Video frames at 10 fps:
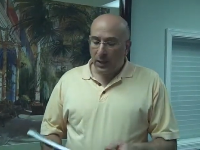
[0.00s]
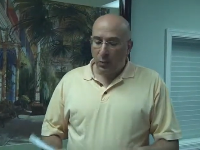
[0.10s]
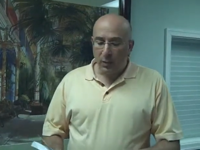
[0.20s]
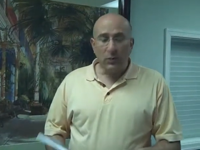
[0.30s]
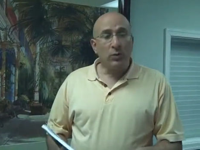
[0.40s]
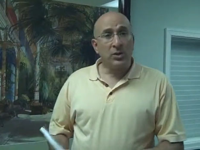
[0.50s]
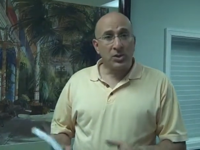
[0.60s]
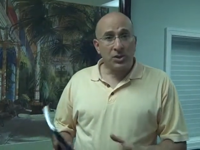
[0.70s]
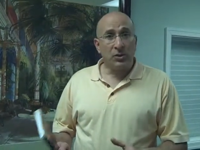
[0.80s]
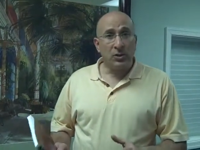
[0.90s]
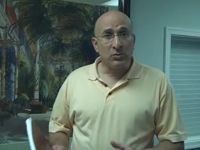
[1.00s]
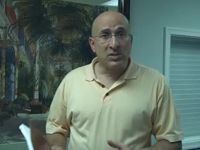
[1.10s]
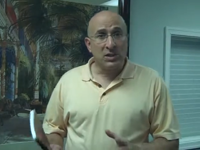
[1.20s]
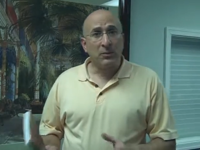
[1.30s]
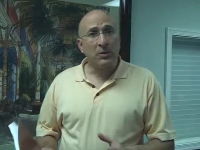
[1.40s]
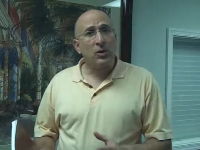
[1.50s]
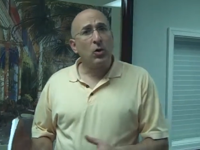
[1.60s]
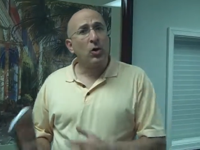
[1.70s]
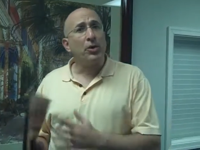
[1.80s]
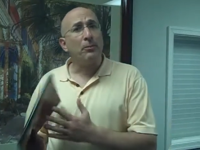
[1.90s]
What I want to show you is something
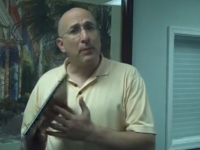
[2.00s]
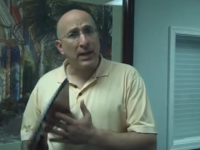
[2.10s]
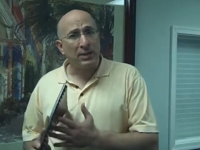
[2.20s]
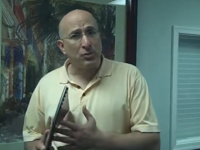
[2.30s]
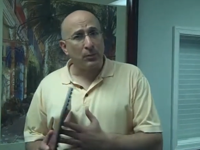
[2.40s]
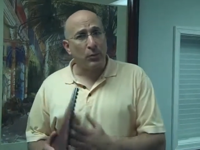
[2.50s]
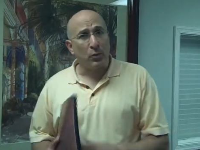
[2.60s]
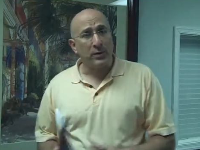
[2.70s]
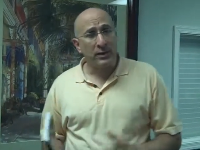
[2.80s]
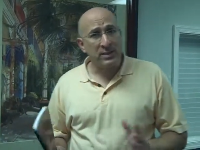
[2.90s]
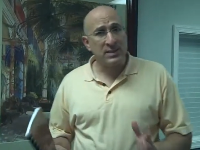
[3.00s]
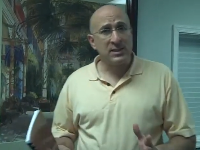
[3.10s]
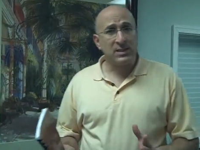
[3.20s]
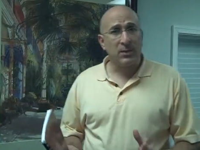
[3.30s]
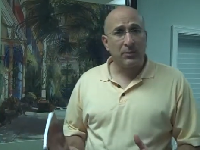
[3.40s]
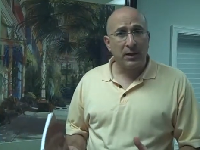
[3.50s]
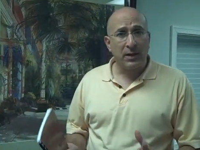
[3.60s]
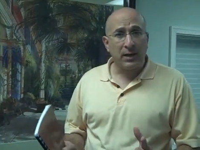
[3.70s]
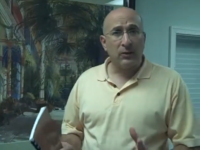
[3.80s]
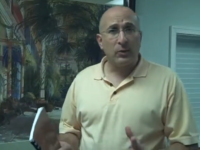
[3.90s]
called a match report. Now this is something
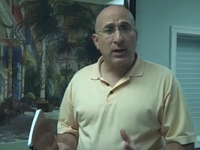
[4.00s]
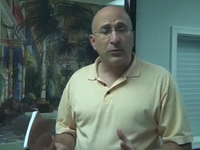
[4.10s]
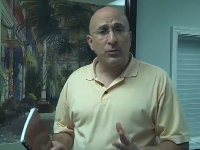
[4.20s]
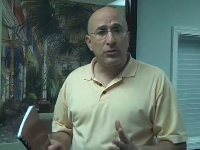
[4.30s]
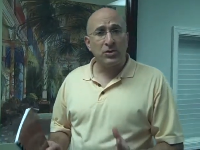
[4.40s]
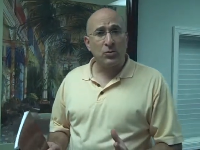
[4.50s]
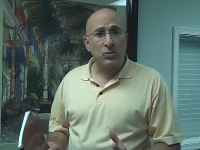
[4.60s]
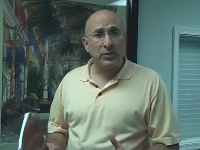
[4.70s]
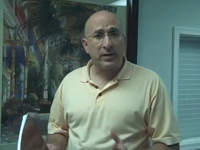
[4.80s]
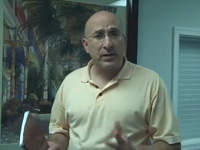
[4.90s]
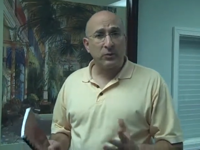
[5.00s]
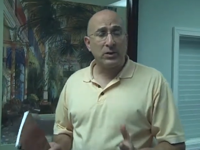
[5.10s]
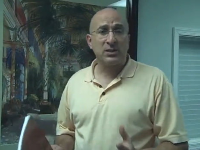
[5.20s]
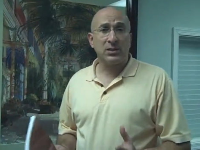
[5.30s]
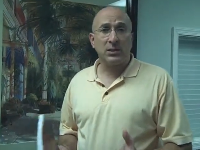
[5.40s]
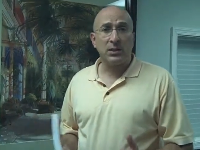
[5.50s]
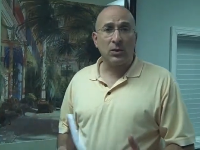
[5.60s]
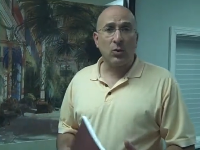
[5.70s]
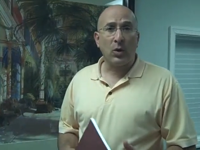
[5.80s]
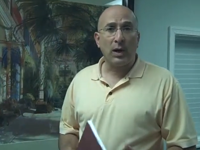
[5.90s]
I ran for a store that I recently
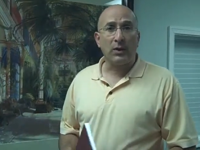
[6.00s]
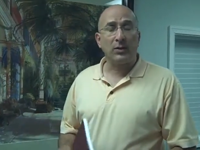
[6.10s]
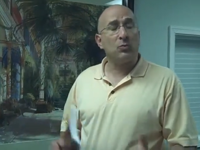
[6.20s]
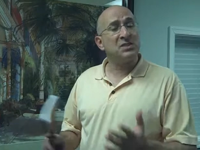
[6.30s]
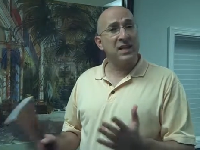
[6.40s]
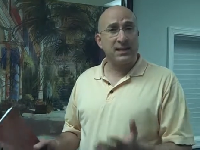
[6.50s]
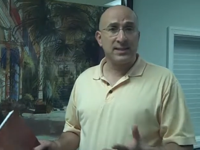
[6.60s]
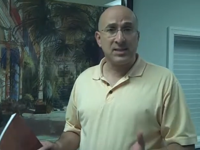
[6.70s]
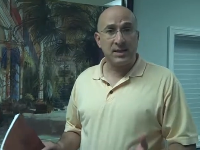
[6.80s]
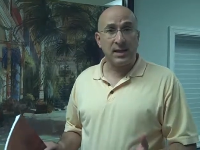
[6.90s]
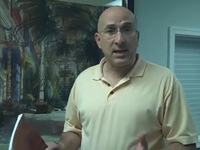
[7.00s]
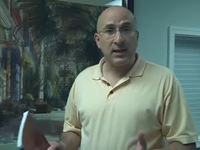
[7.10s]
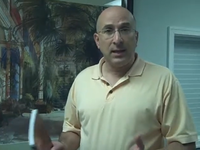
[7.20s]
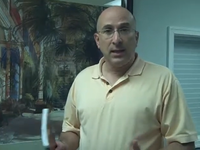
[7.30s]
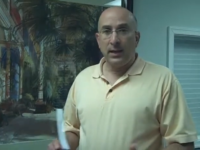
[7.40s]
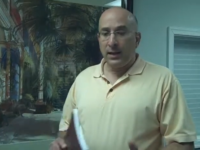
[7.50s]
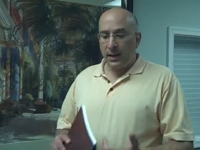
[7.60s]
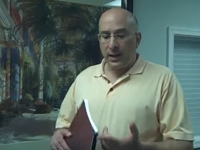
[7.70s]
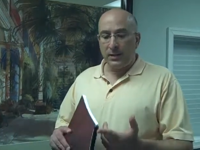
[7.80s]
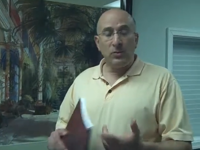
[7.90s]
acquired. It was out of state.
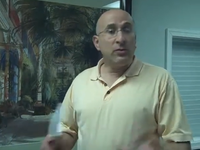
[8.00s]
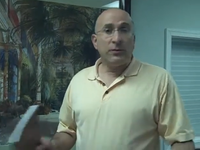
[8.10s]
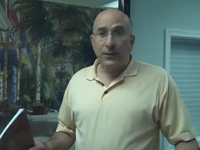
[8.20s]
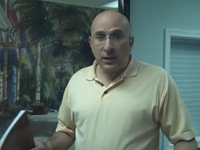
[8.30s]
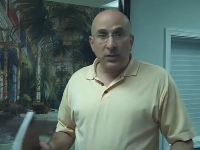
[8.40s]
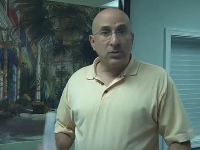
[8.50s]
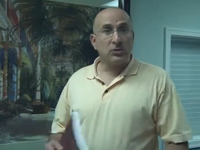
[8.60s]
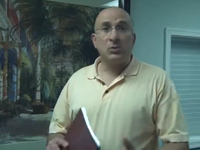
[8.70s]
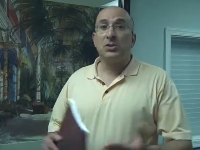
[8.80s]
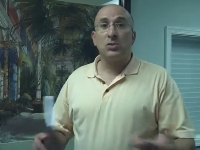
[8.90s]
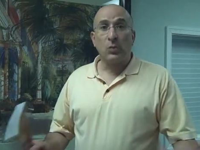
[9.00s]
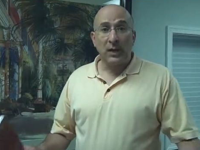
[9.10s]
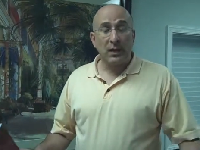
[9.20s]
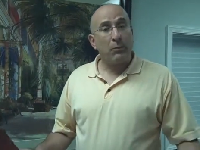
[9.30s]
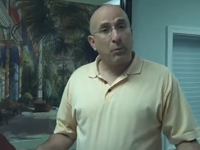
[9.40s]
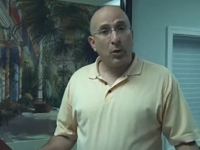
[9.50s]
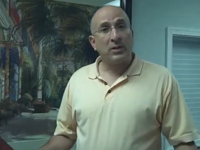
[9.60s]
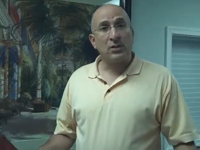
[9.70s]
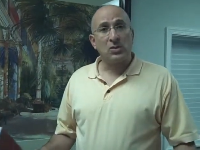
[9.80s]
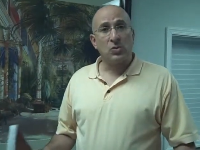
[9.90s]
I knew the figures, which is why I
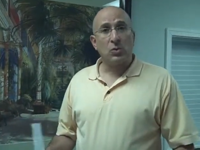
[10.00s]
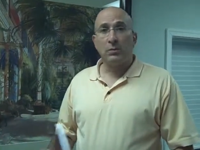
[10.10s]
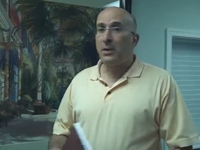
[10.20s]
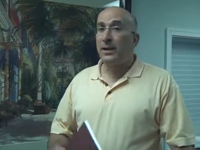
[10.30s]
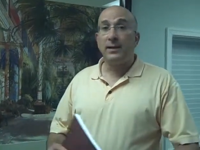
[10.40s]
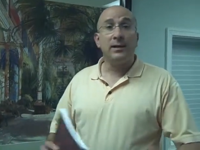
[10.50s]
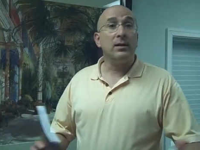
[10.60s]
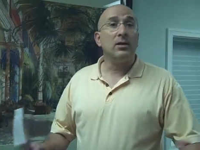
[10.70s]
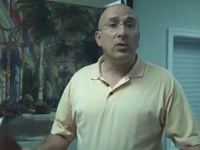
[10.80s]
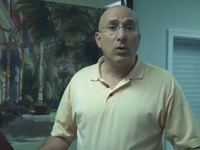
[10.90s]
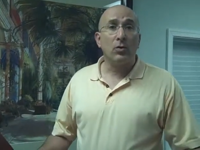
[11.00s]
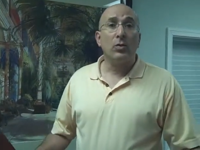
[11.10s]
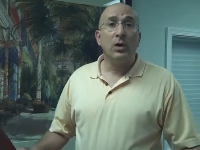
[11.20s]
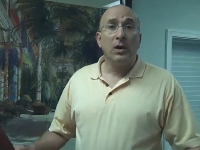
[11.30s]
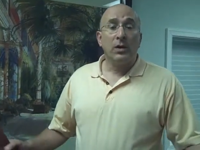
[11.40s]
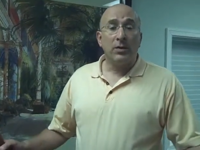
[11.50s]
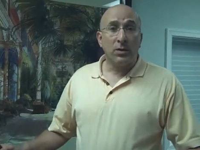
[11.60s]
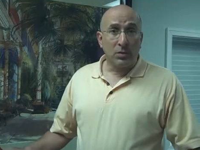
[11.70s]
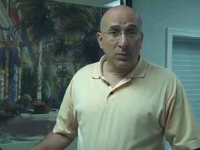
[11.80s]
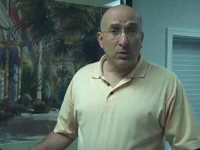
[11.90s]
bought the store, but I didn't know the
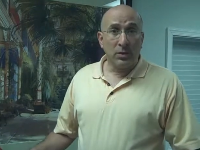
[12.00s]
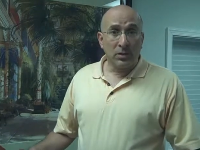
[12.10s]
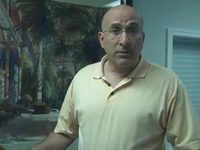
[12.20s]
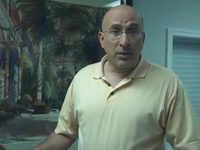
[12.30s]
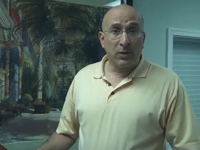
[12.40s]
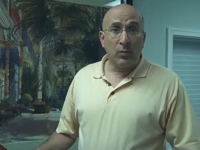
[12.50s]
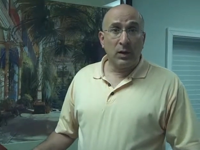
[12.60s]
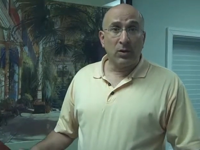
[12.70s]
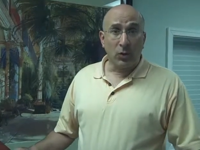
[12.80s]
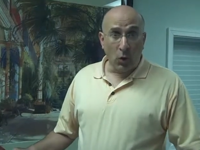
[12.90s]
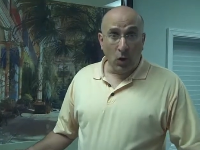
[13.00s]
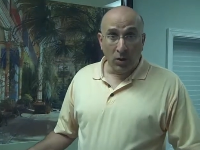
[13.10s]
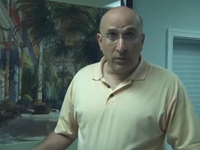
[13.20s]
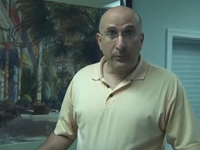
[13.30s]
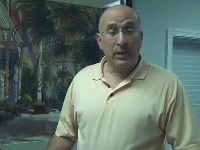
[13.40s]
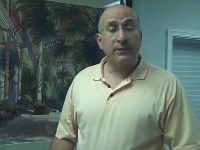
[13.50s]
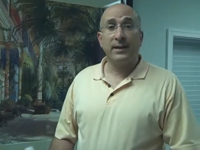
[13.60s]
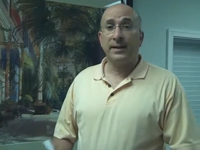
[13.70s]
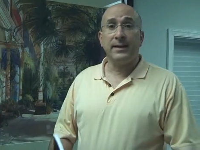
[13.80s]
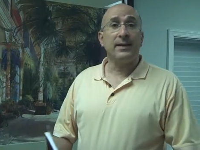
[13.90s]
community very well at all. Matter of
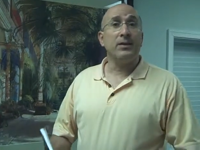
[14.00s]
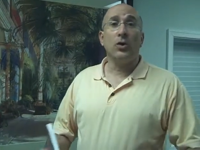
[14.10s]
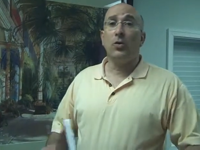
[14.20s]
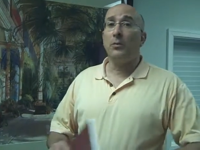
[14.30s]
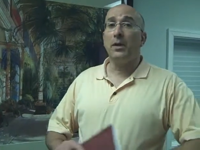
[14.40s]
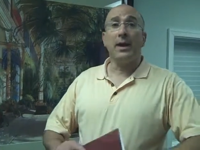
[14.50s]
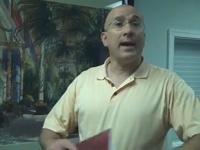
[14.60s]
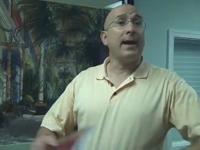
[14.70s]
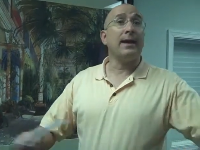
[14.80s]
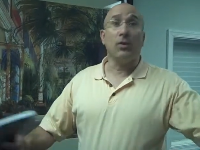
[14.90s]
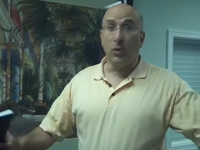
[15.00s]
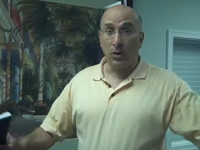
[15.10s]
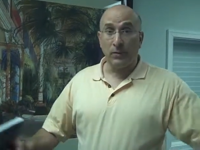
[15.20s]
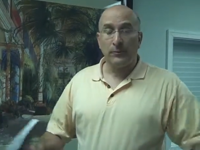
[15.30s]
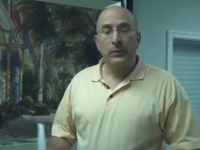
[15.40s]
fact, I didn't know them at all.